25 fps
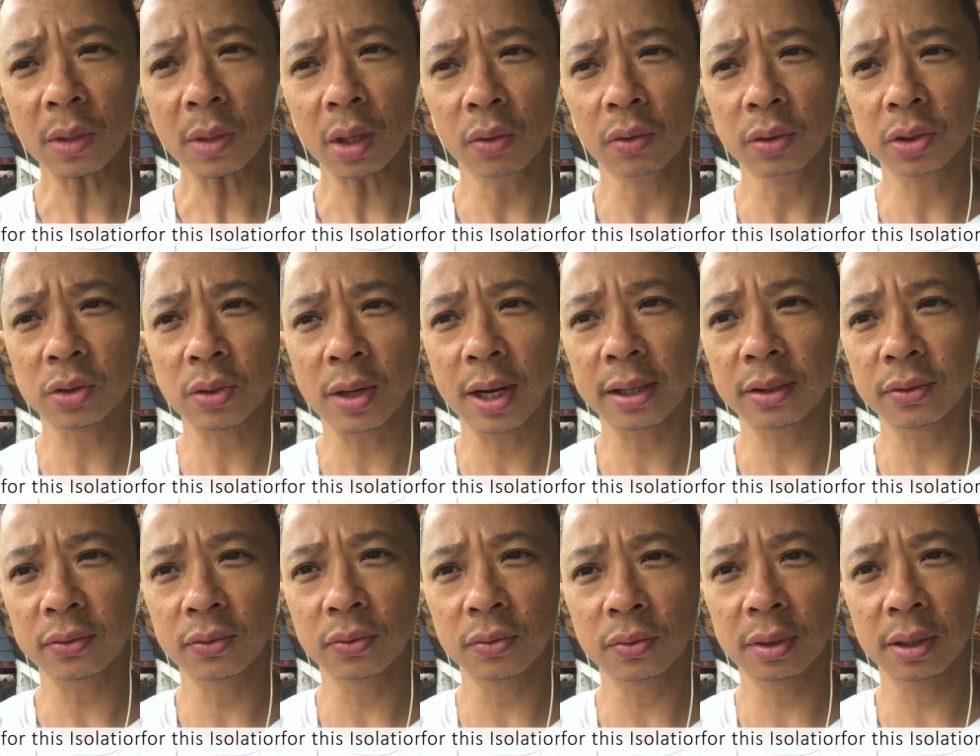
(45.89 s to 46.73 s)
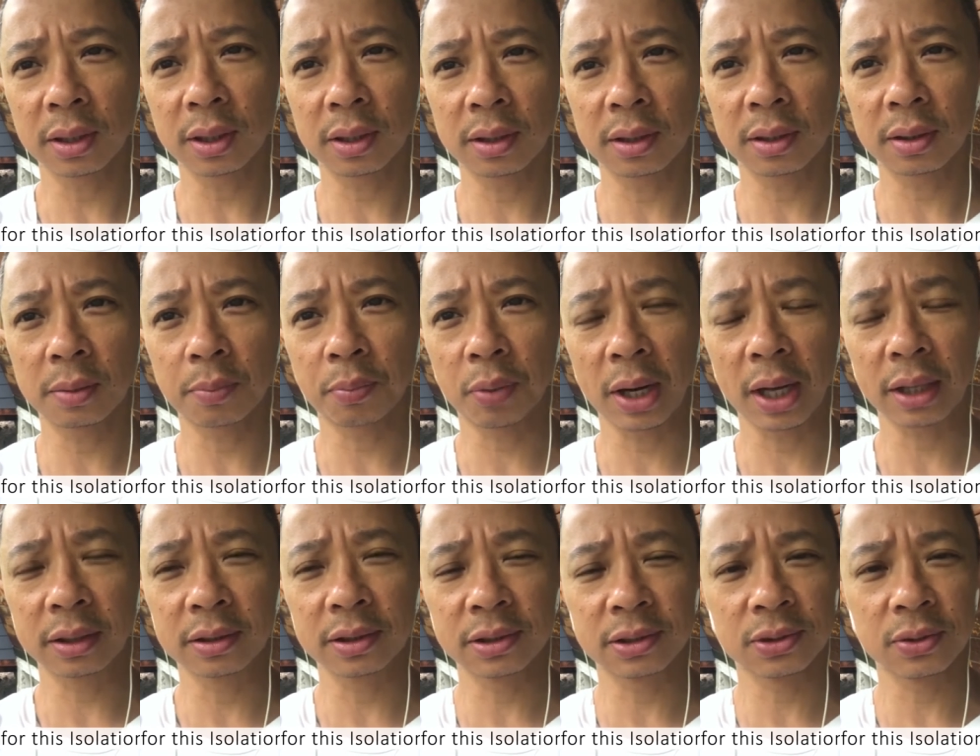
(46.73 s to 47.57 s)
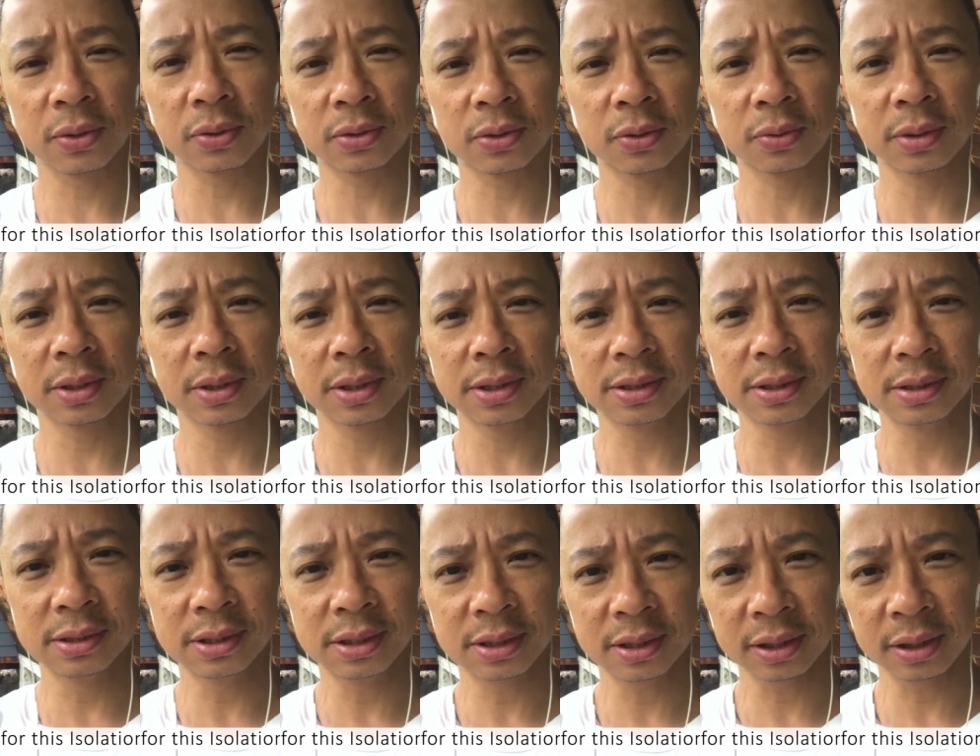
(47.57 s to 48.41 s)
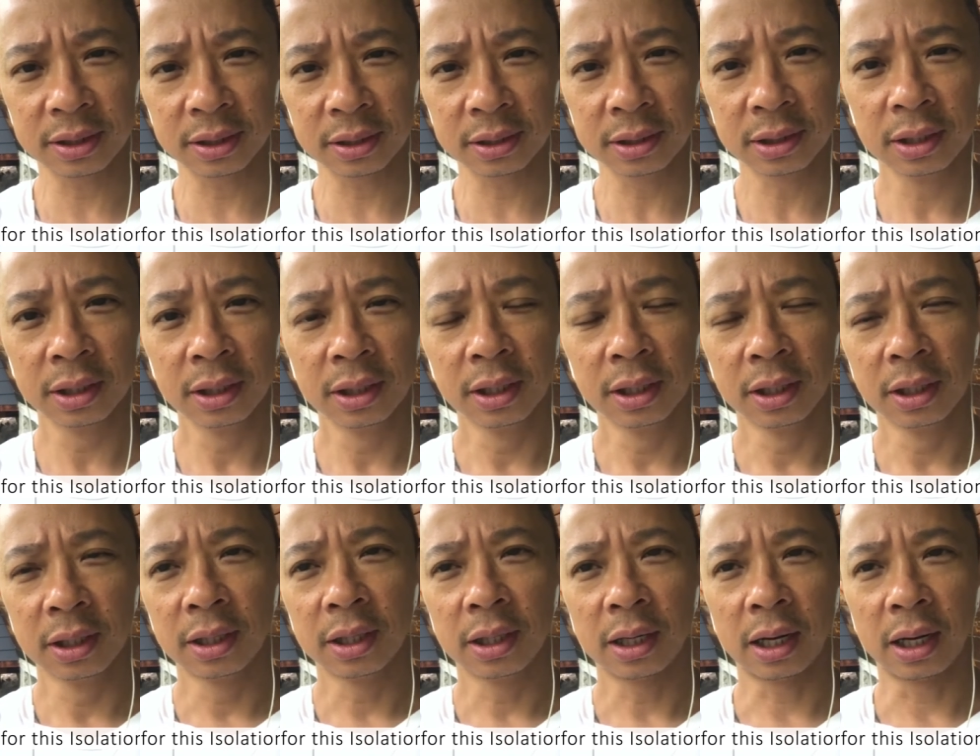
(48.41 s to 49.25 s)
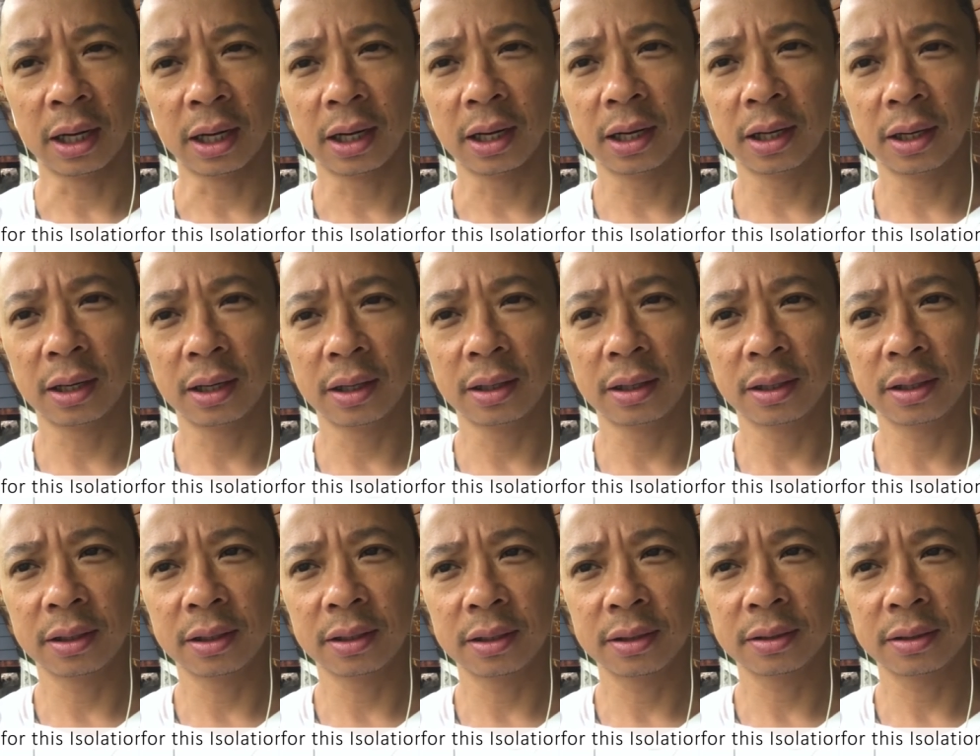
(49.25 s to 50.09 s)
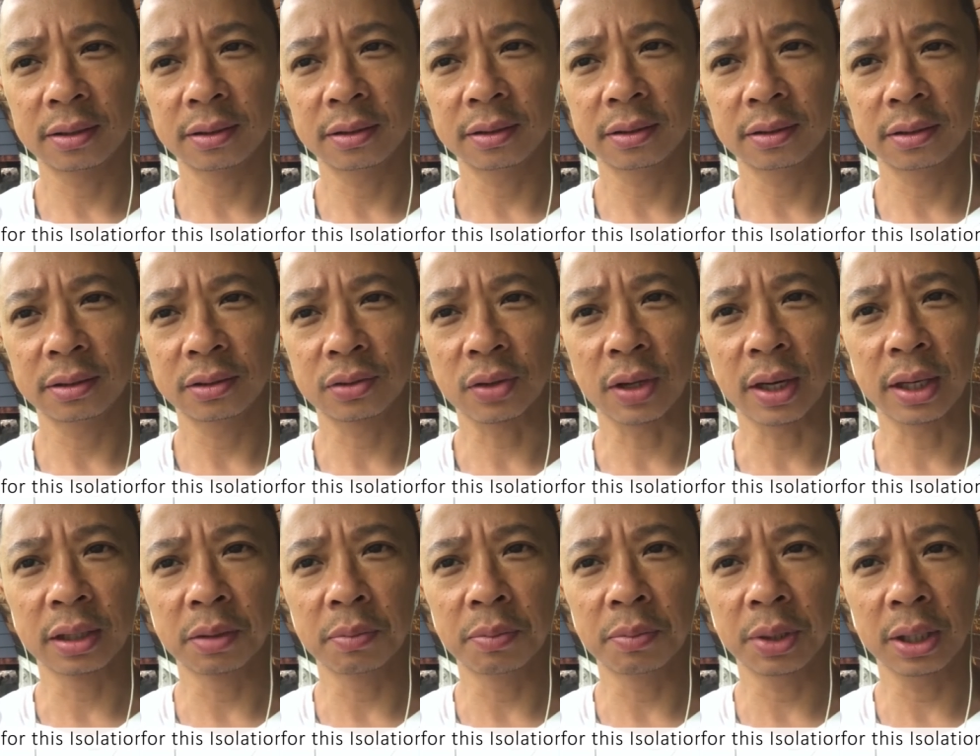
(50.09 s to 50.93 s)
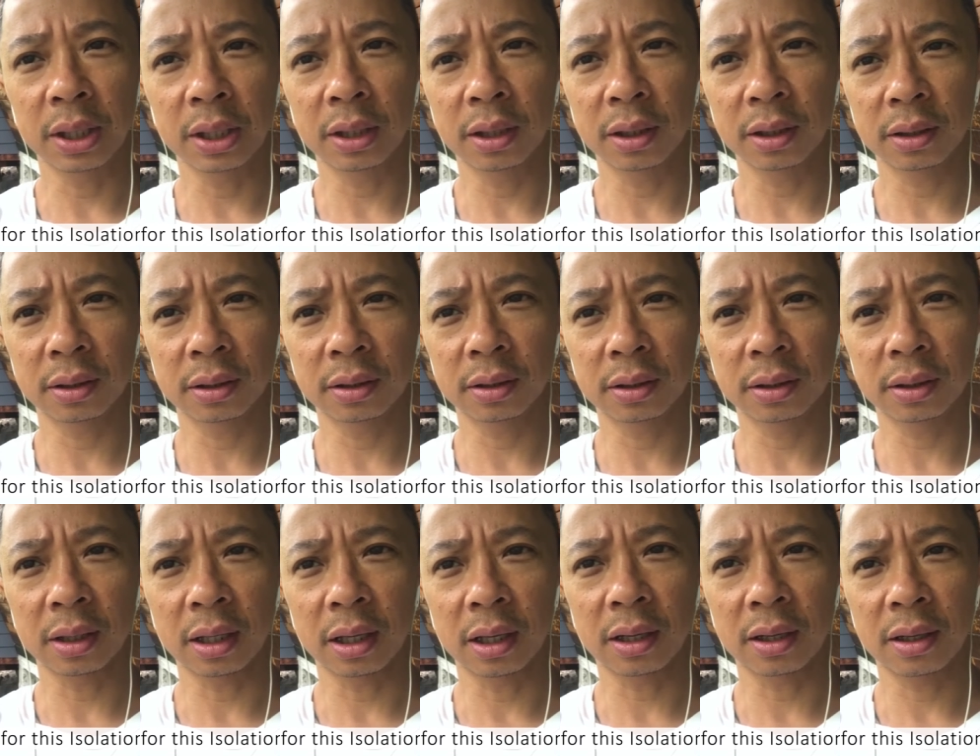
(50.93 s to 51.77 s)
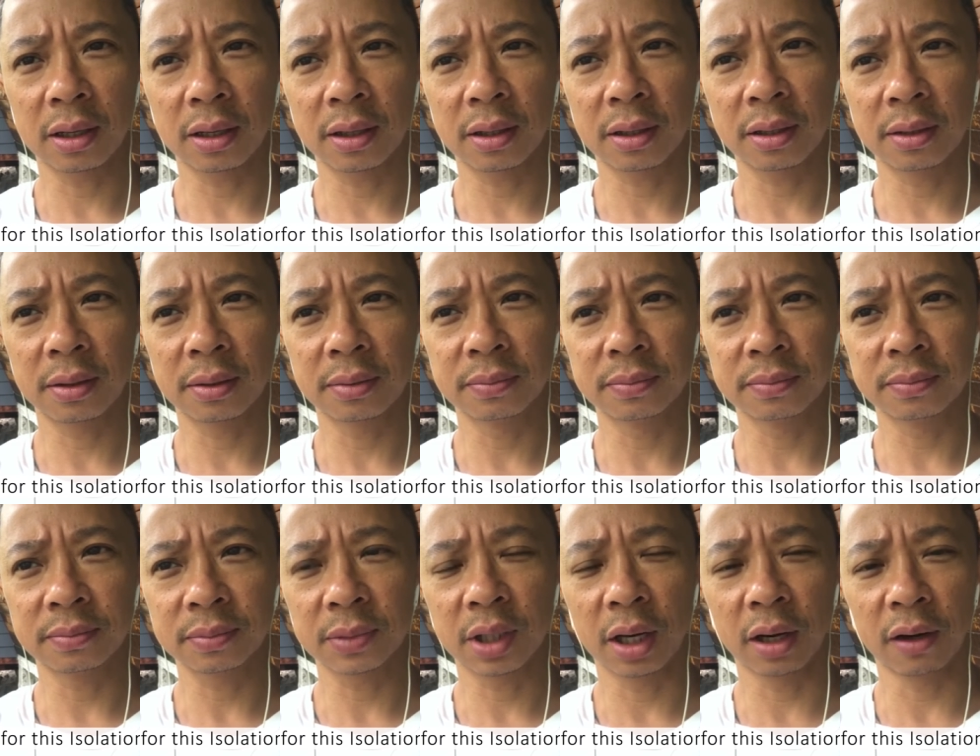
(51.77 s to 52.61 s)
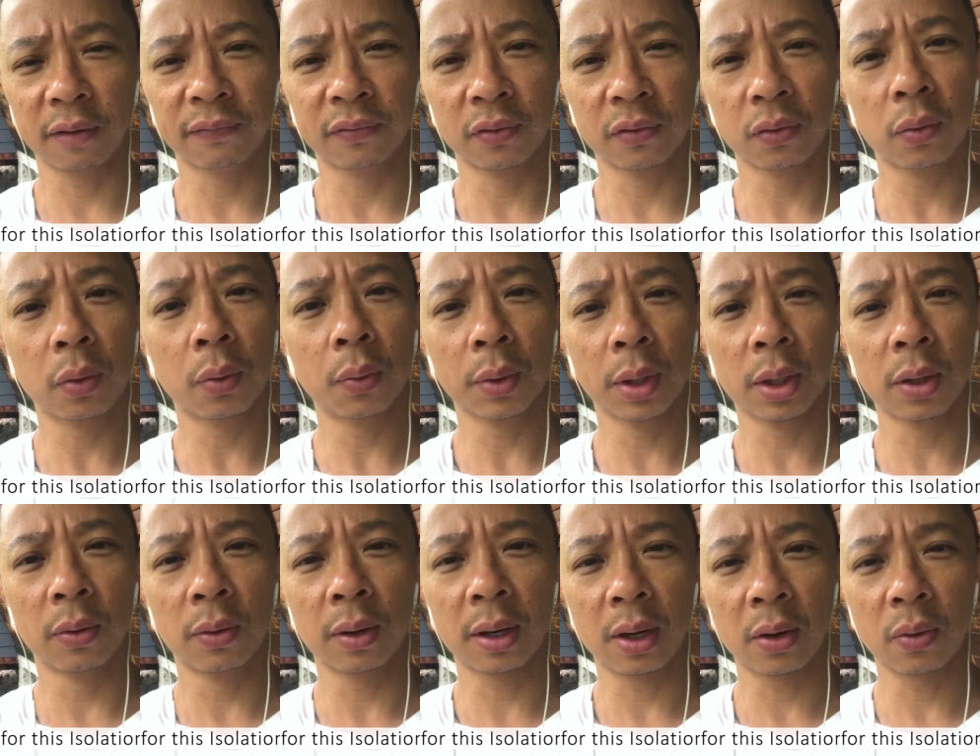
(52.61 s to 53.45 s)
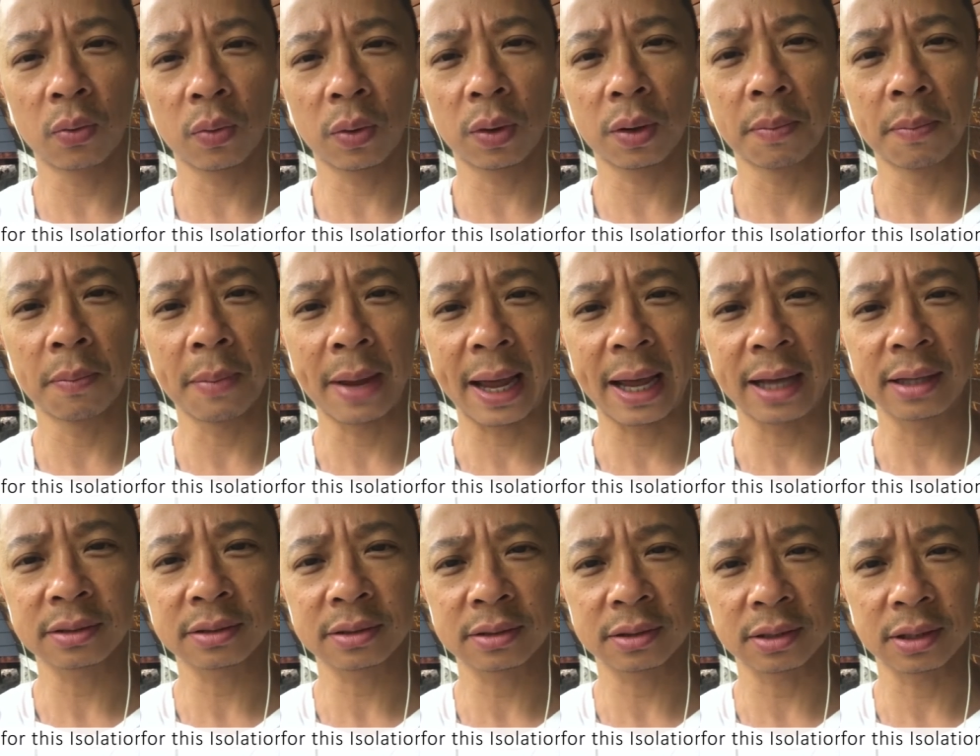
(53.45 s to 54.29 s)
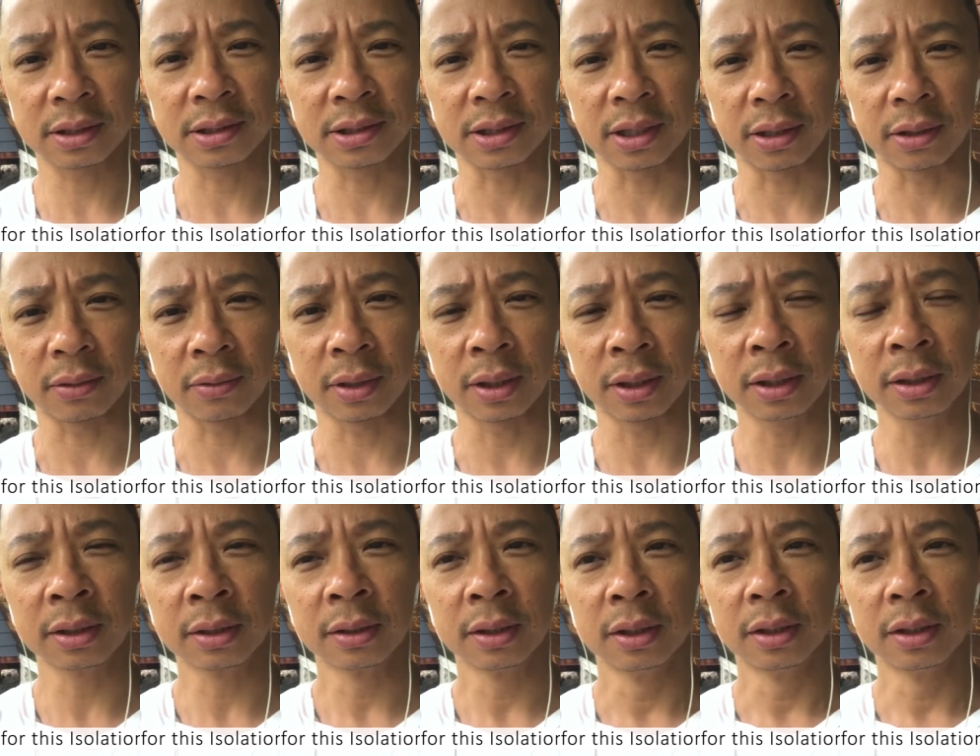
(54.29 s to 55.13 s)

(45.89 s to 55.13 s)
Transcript: We try to uh, practice social distancing, uh, try to be um, careful when we go out, wear masks, et cetera.